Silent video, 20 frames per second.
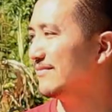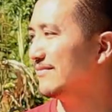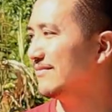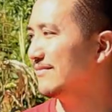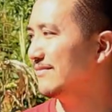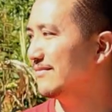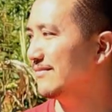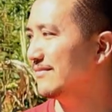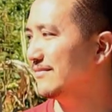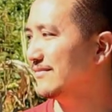
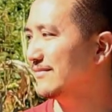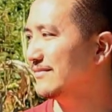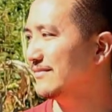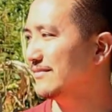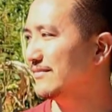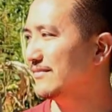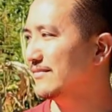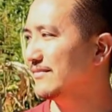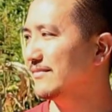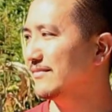
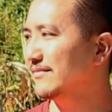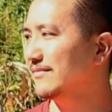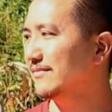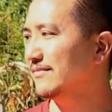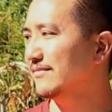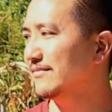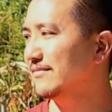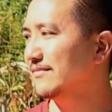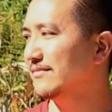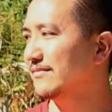
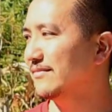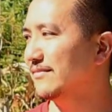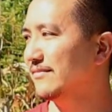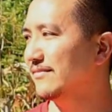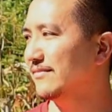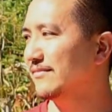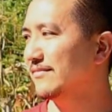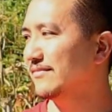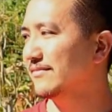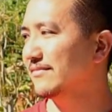
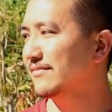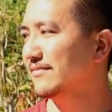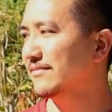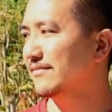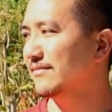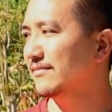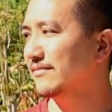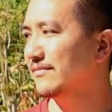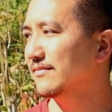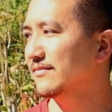
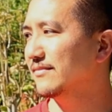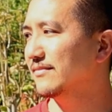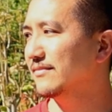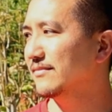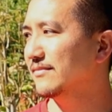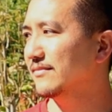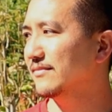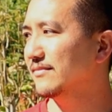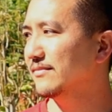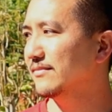
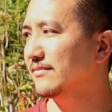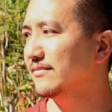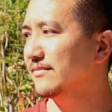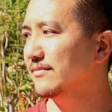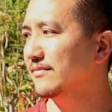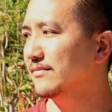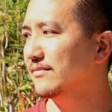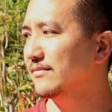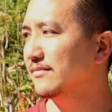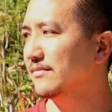
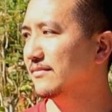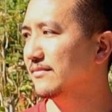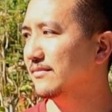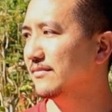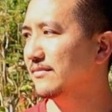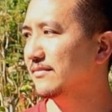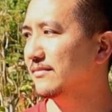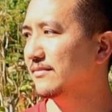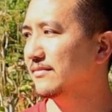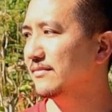
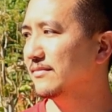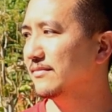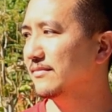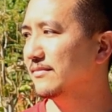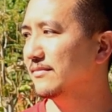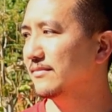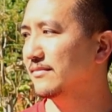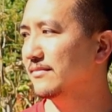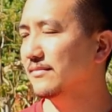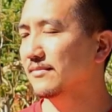
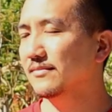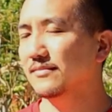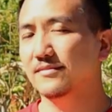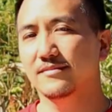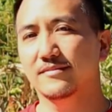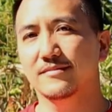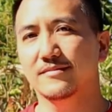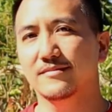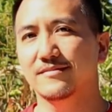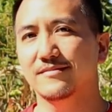
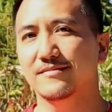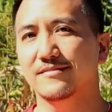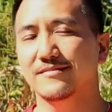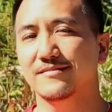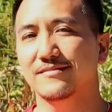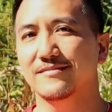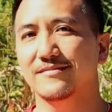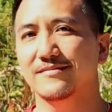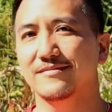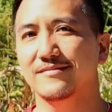
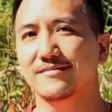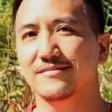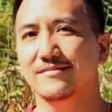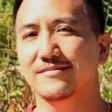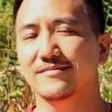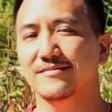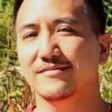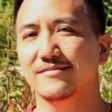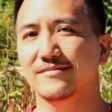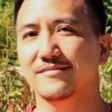
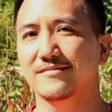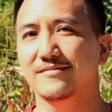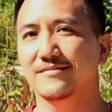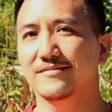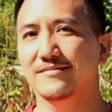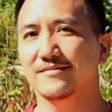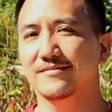No words are spoken by the person on screen.